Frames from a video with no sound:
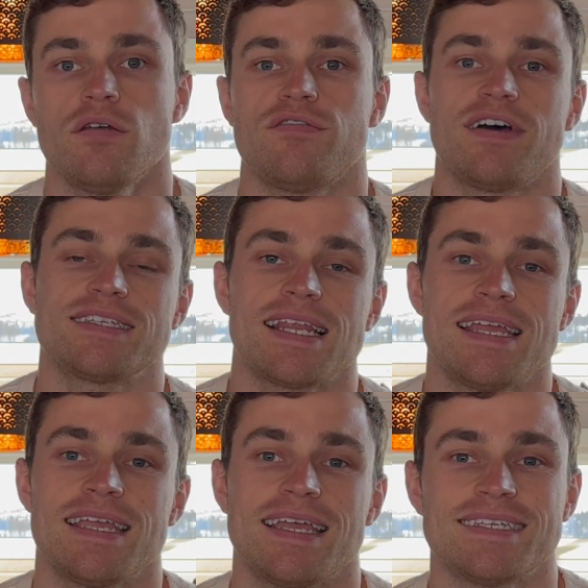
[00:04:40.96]

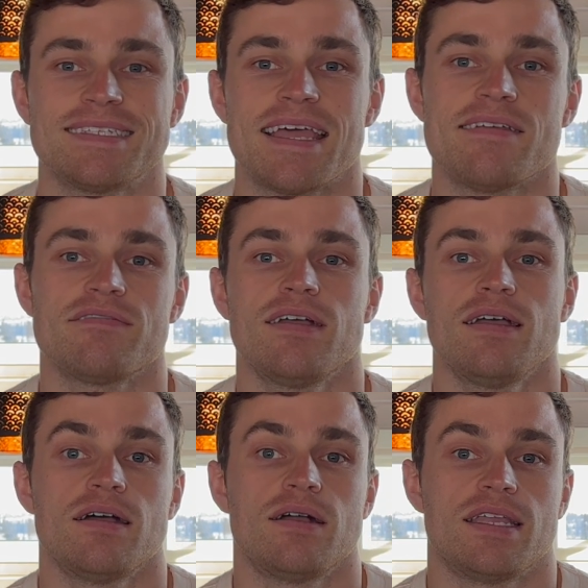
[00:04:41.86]
Firstly, is it safe?
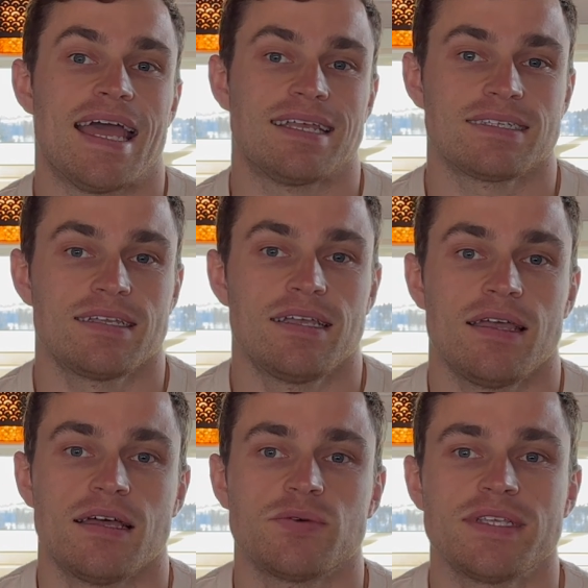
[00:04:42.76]
Yes.
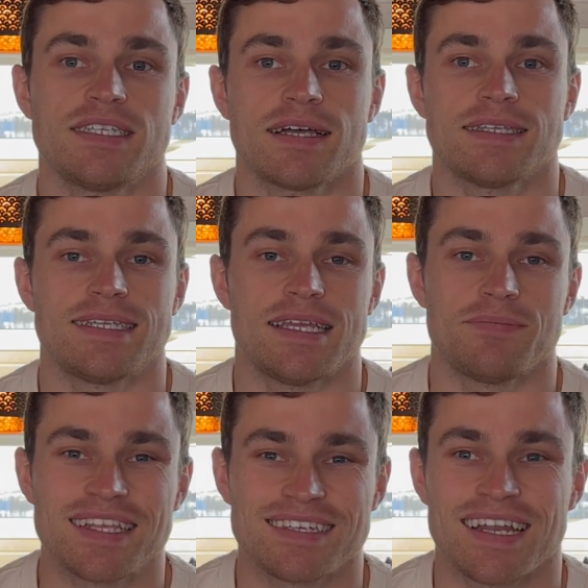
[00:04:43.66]
A 2019
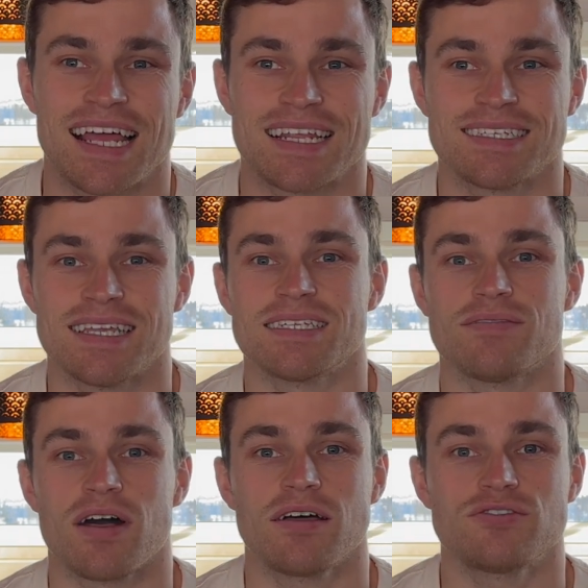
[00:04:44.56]
meta-analysis of
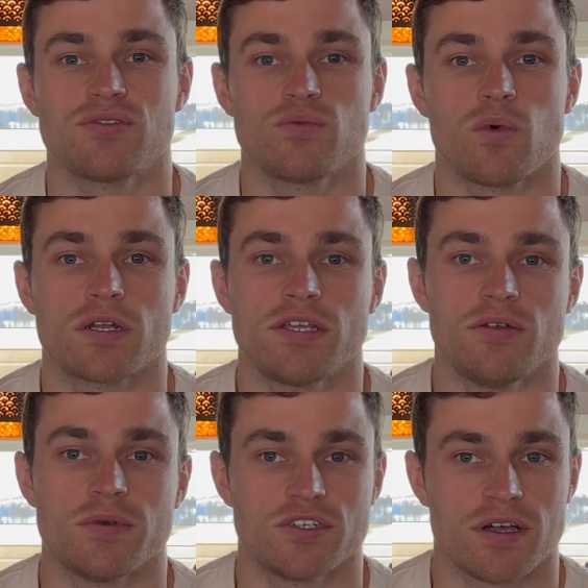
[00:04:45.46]
101
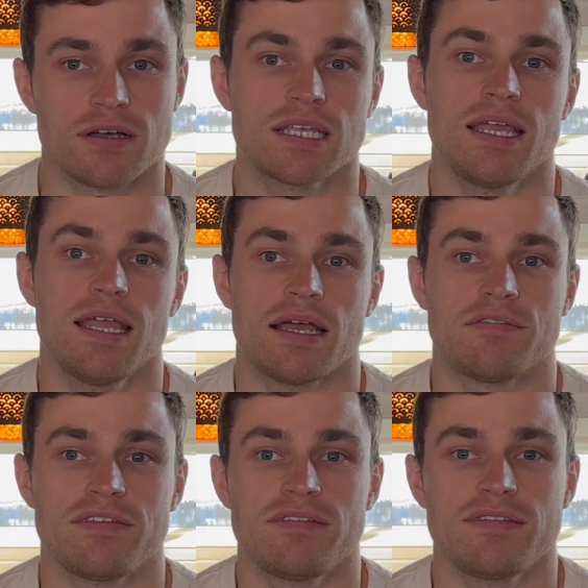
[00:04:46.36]
human trials and
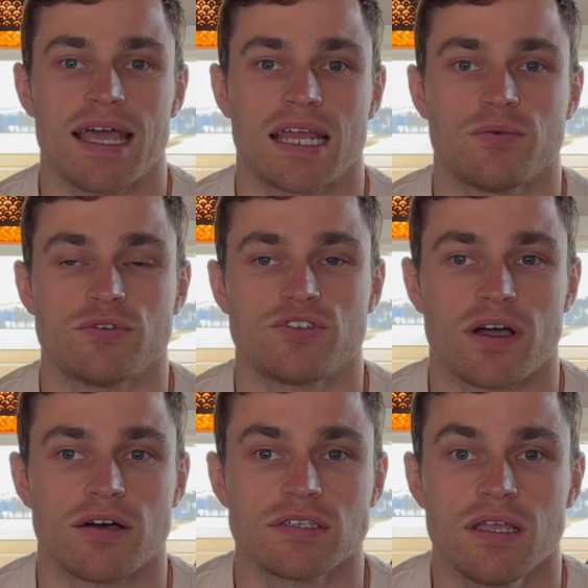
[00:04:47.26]
50 animal
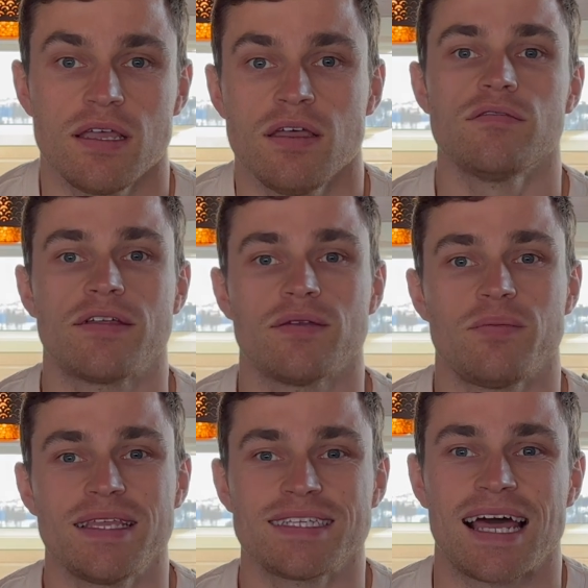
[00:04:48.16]
trials found that
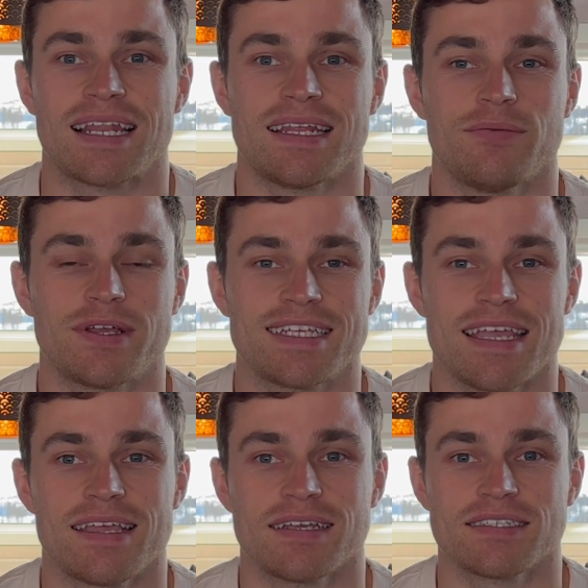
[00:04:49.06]
beta-alanine, when
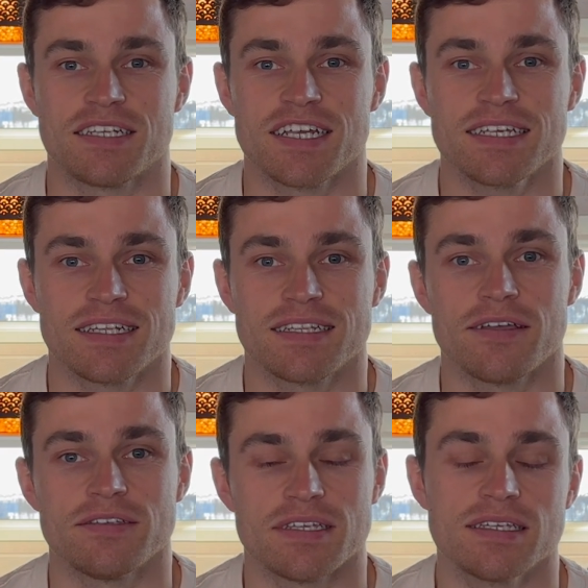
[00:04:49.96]
taken at suggested
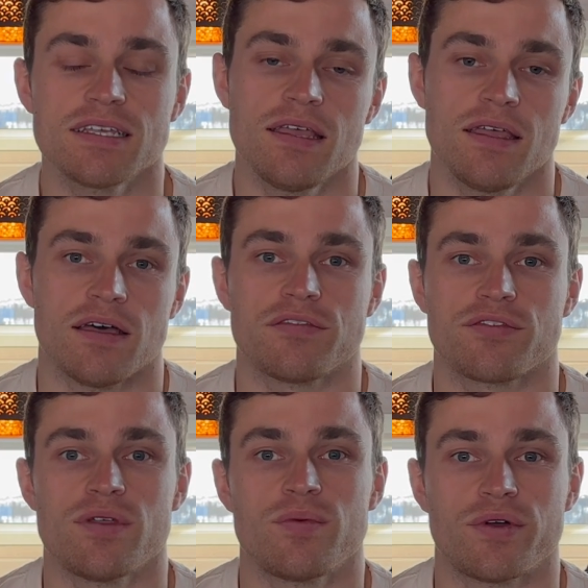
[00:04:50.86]
doses of
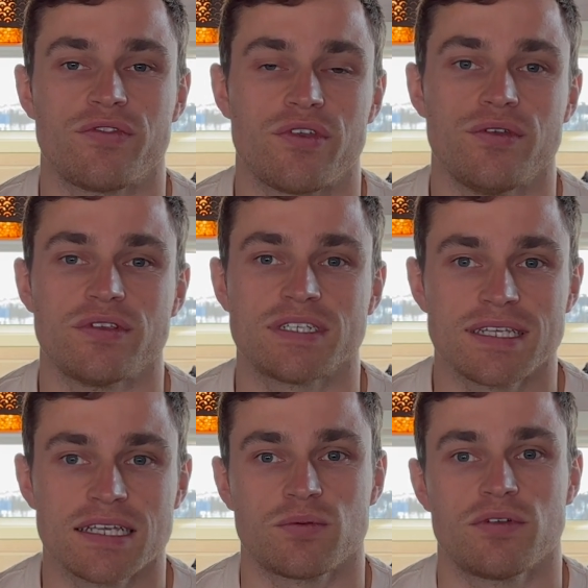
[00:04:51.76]
3.2 to
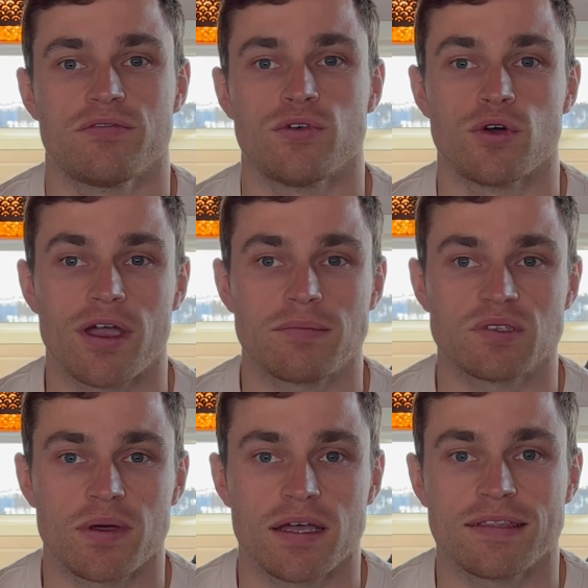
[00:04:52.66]
6.4 grams
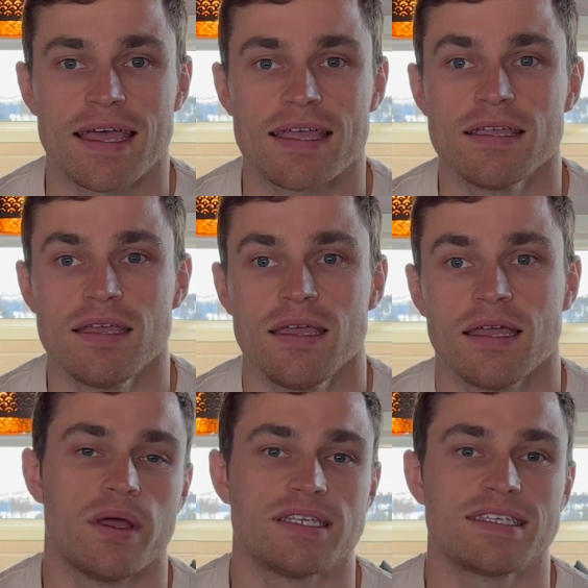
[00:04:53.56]
per day,
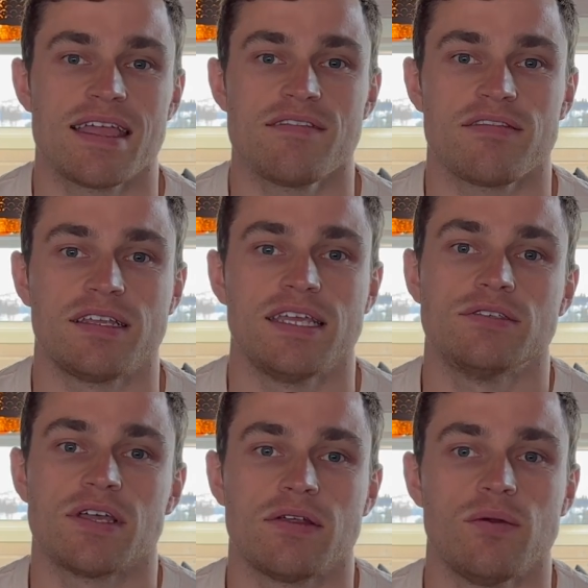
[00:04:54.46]
is safe and
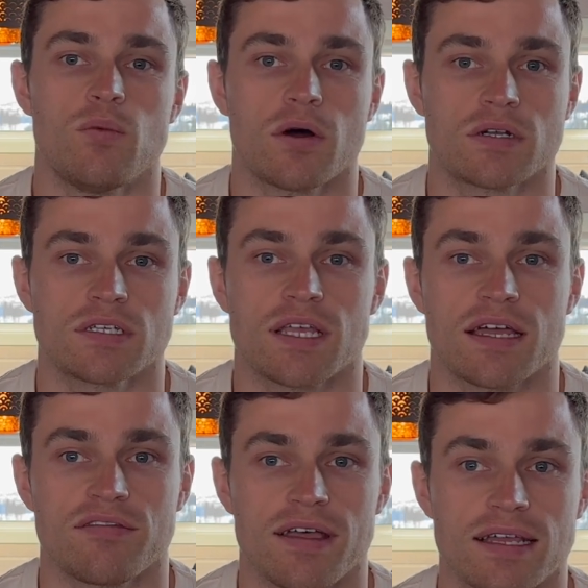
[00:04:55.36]
yields only one side
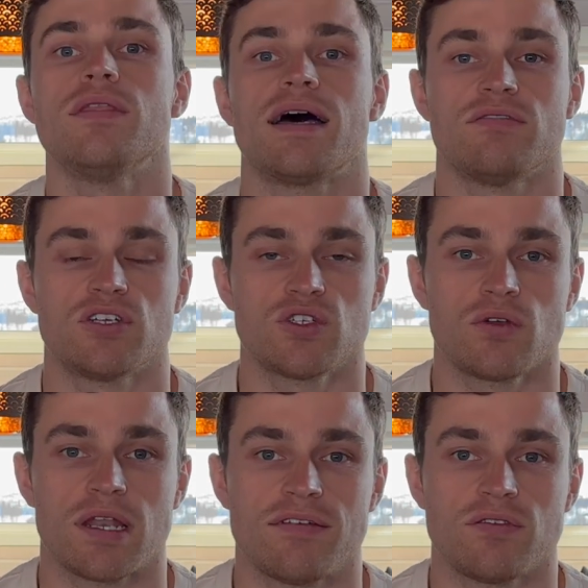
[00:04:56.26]
effect, that of the
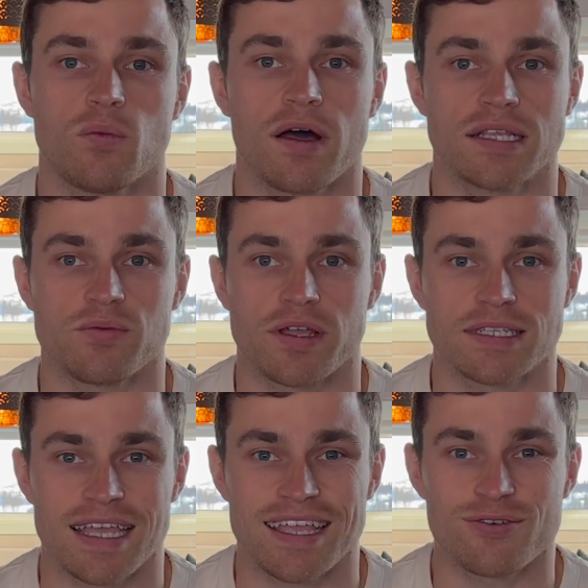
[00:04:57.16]
short-lived widespread
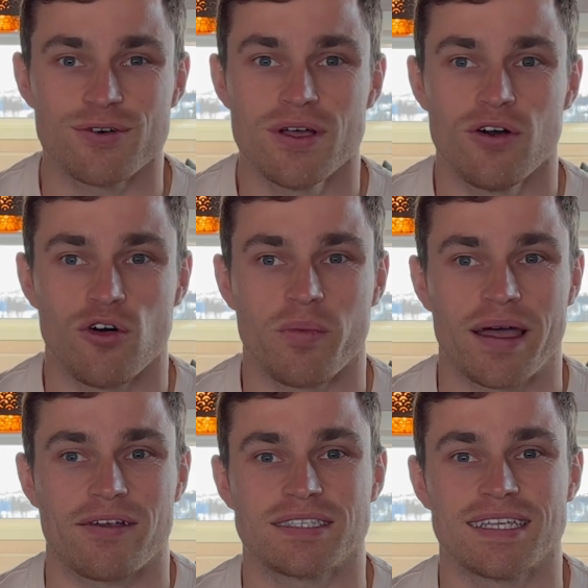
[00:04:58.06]
tingle or
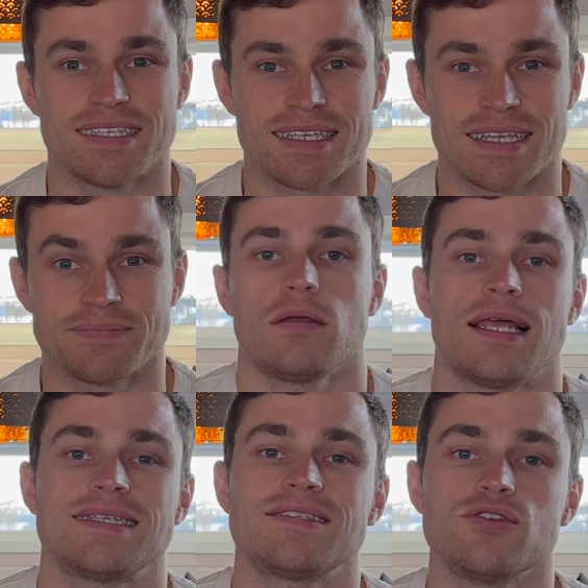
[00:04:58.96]
parasthesia.
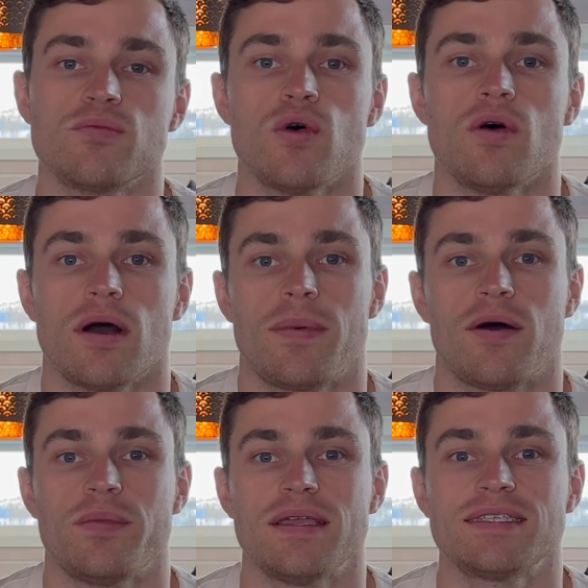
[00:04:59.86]
Let's talk more
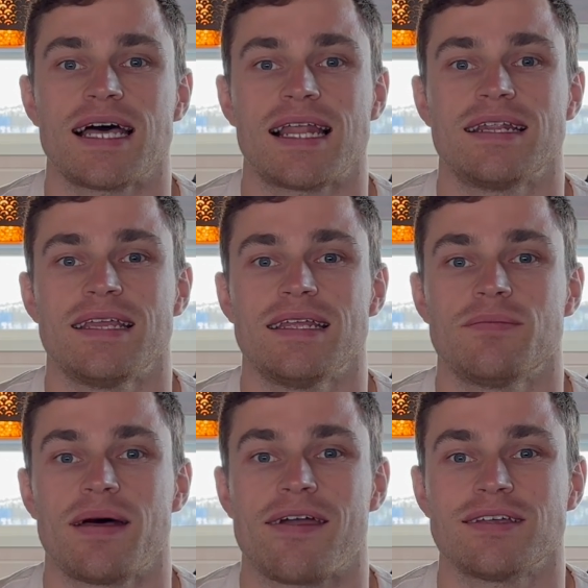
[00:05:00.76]
about beta-alanine
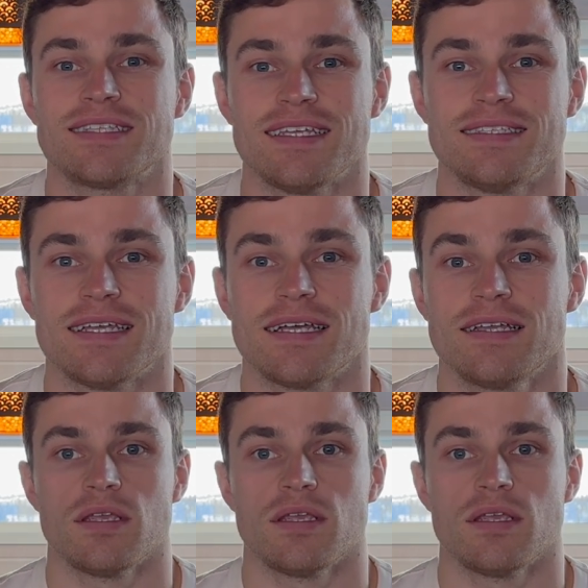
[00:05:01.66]
parasthesia.